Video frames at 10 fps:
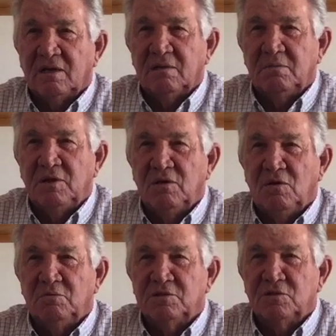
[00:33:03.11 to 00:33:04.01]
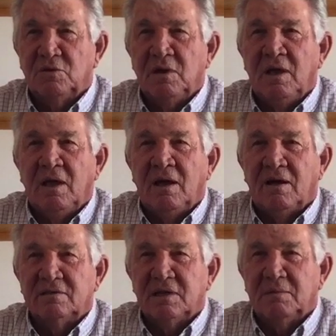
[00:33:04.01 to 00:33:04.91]
could be home. So I
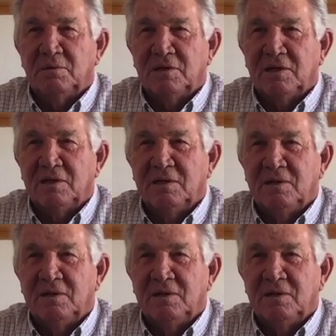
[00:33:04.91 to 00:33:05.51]
was able to,